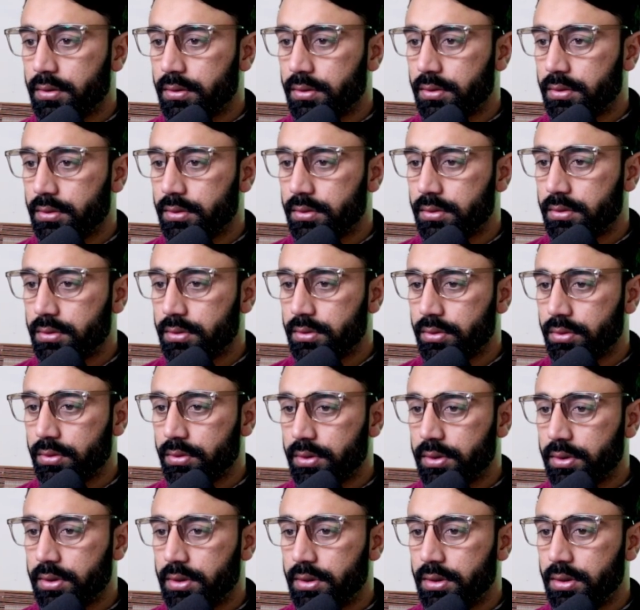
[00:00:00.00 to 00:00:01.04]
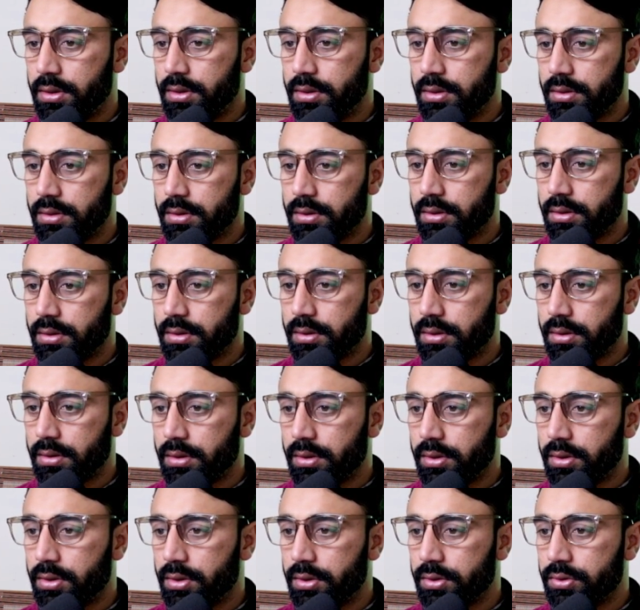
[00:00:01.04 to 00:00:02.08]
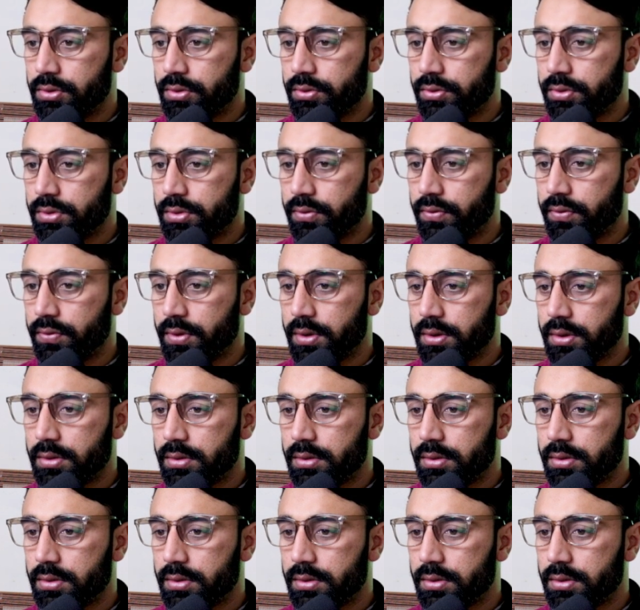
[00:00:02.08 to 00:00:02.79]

So issues to fix.